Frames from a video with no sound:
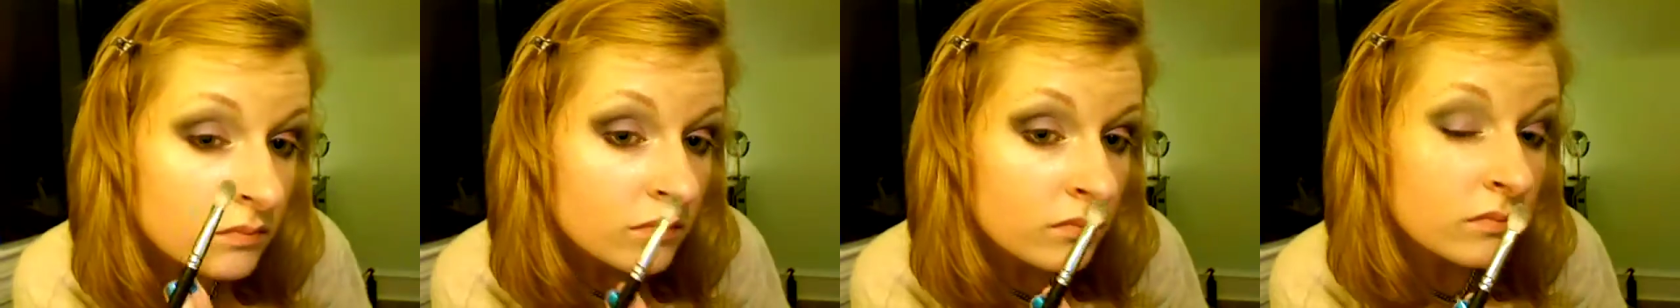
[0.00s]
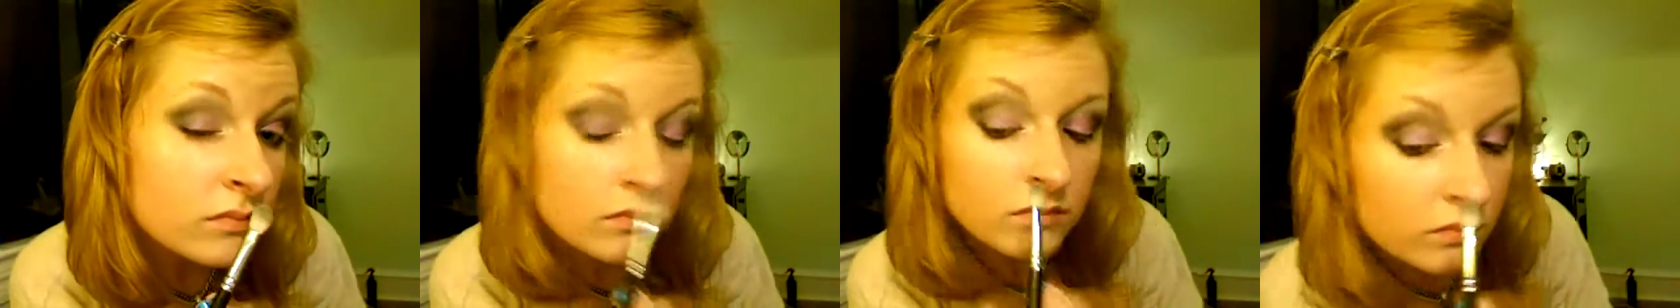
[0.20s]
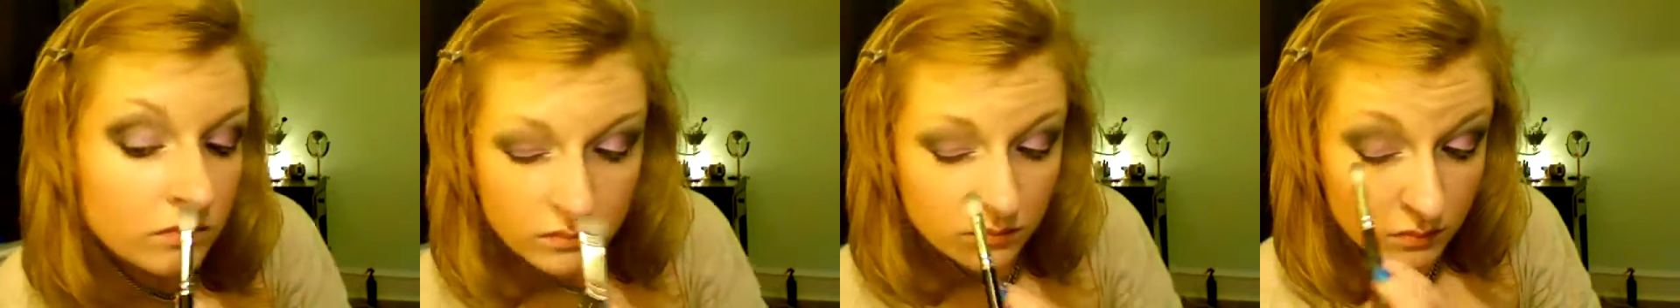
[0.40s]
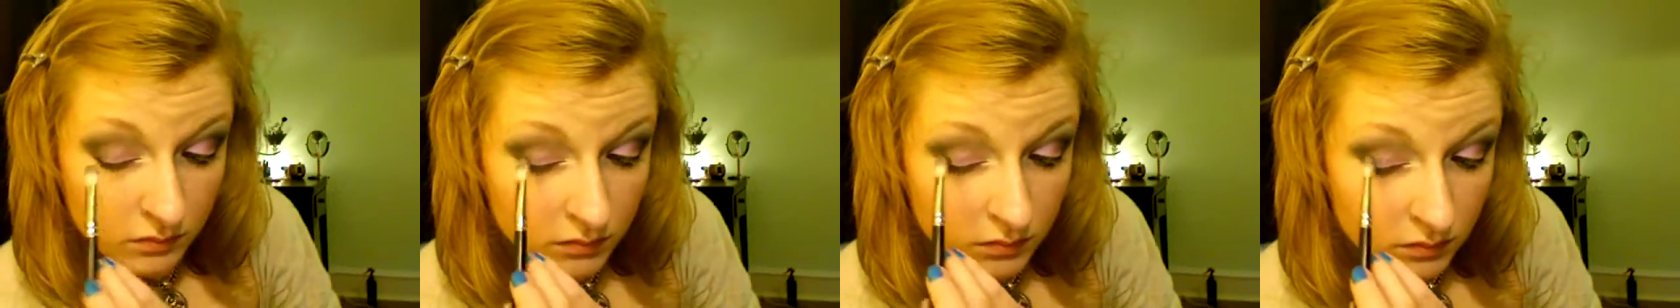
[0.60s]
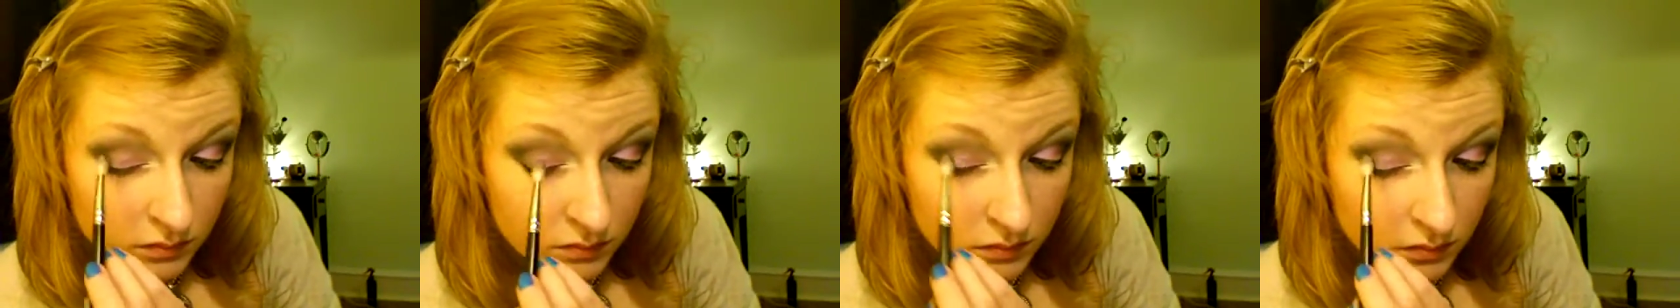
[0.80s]
blend, blend,
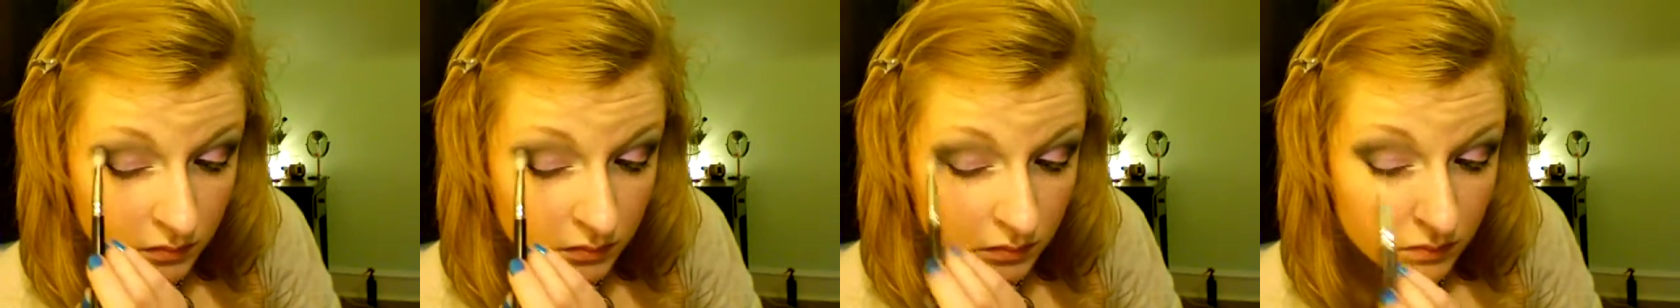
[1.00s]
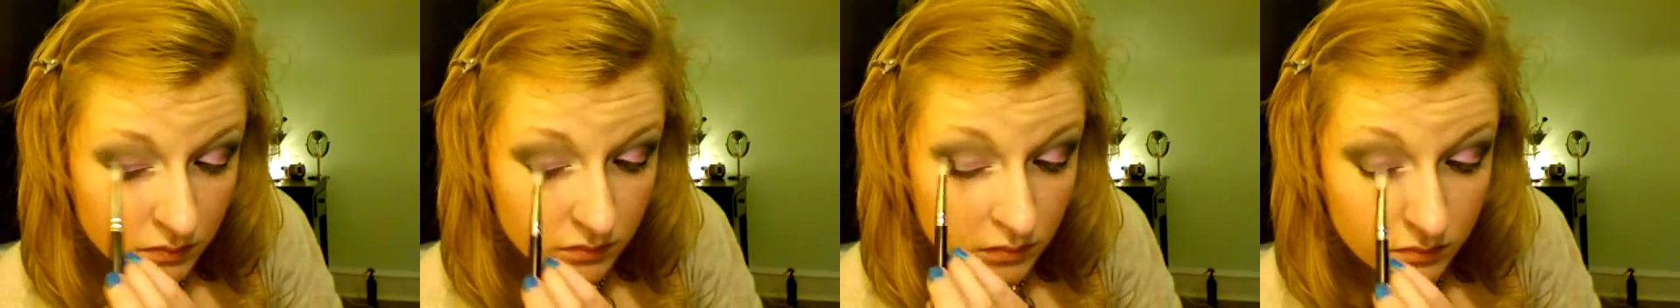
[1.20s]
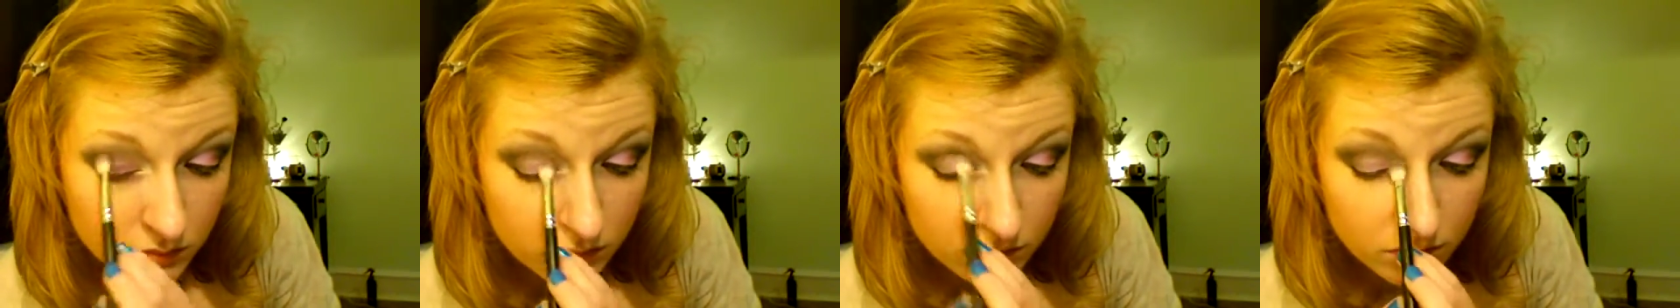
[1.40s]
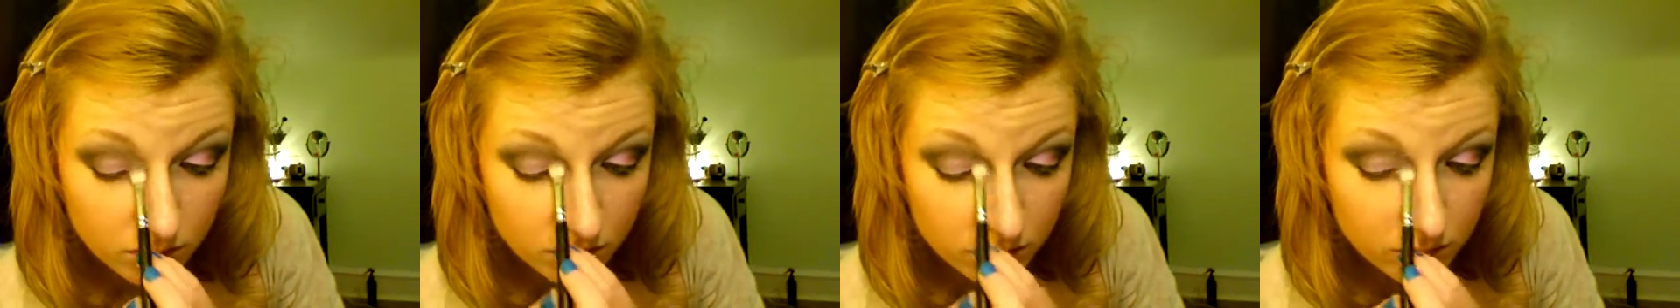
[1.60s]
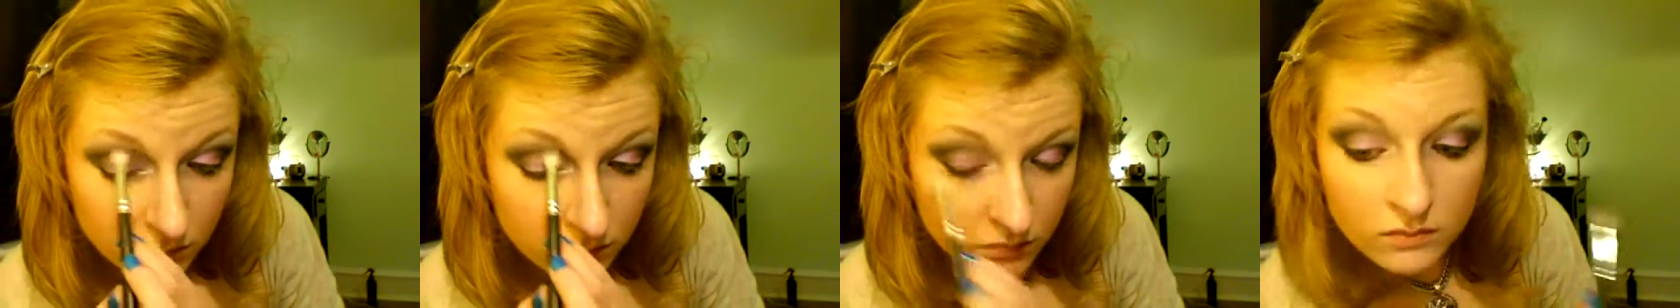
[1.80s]
blend, blend.
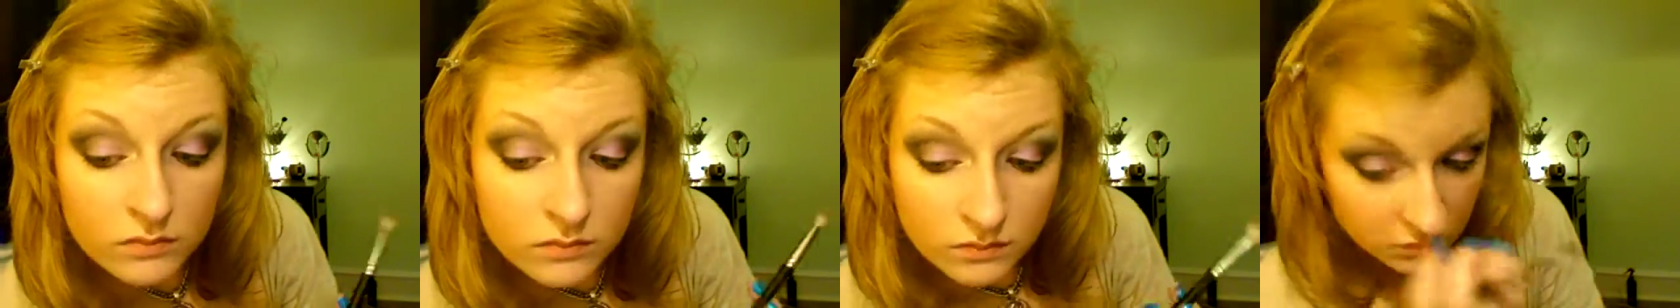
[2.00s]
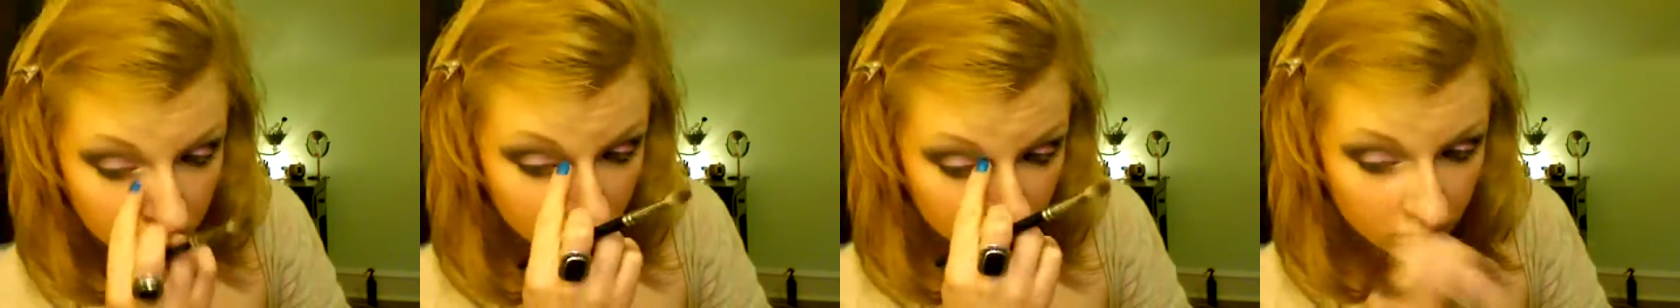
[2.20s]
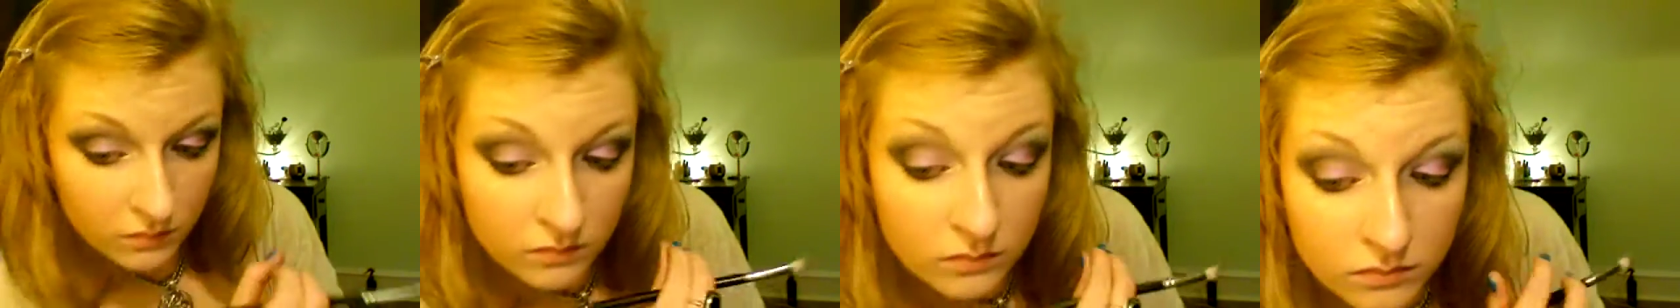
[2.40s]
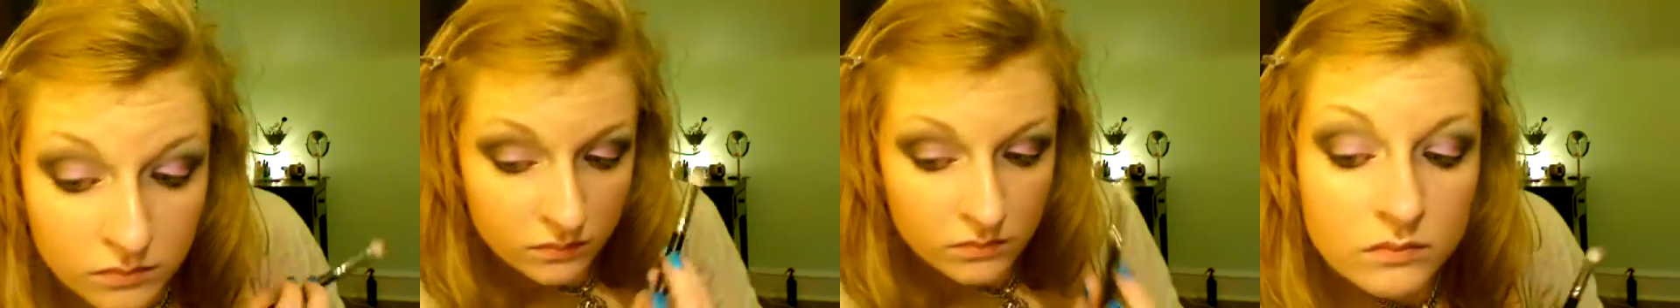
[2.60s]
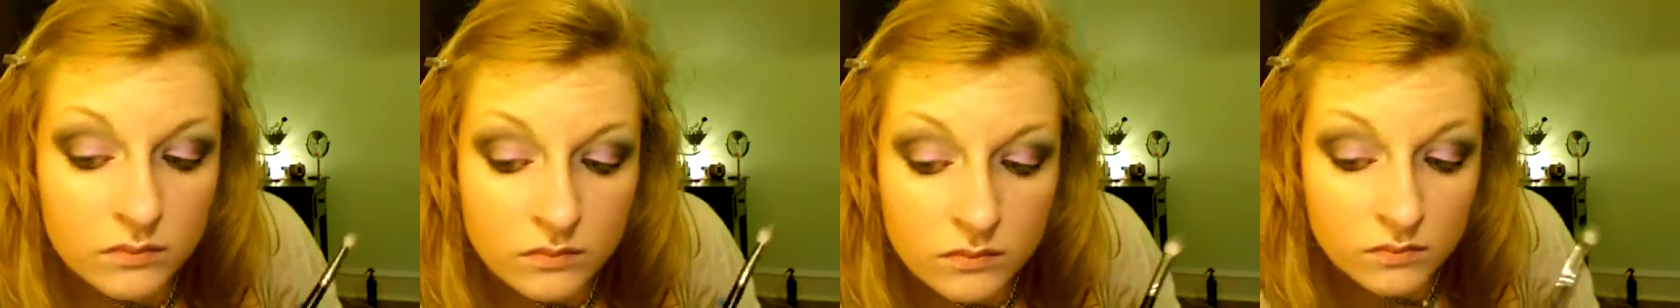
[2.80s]
Yeah, you get the
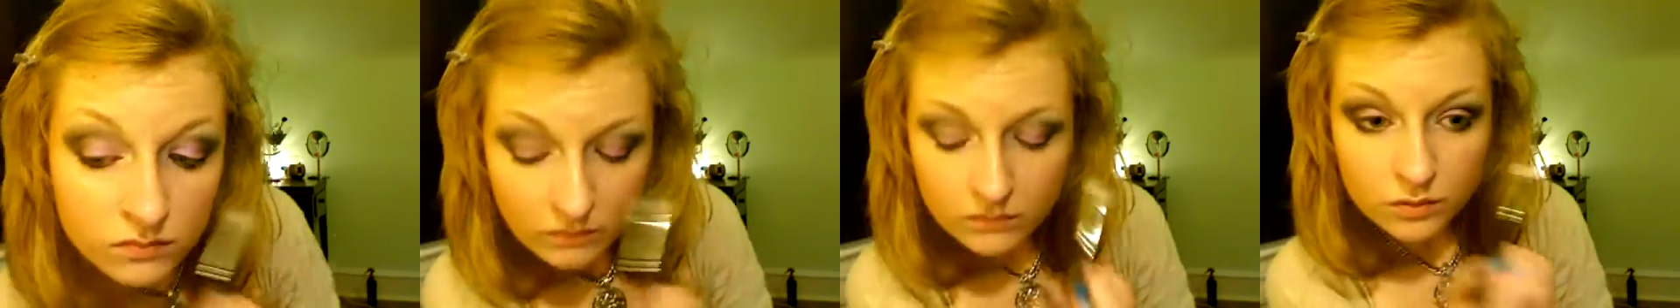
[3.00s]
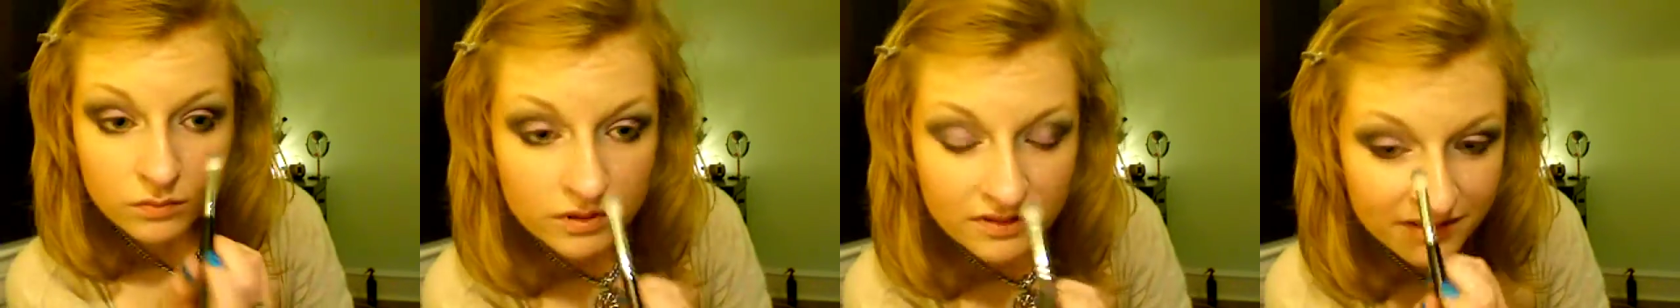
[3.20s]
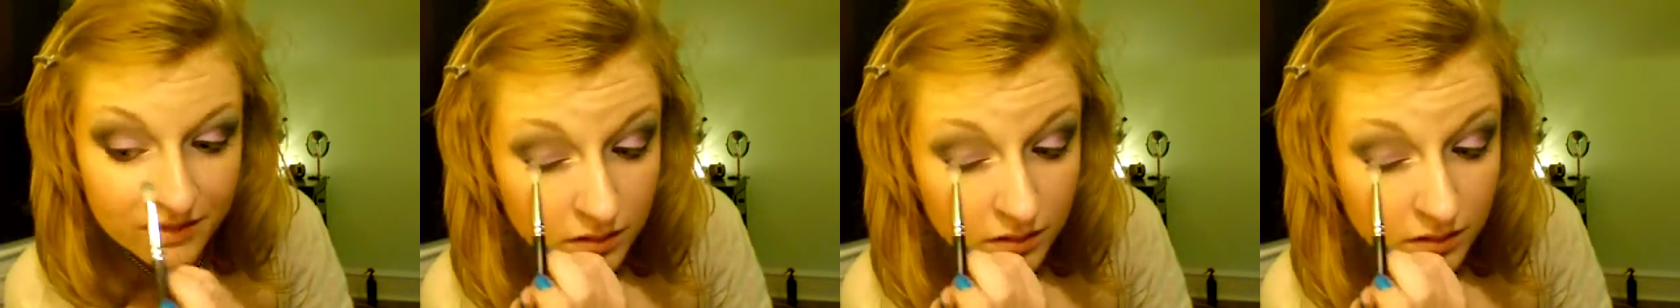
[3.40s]
idea.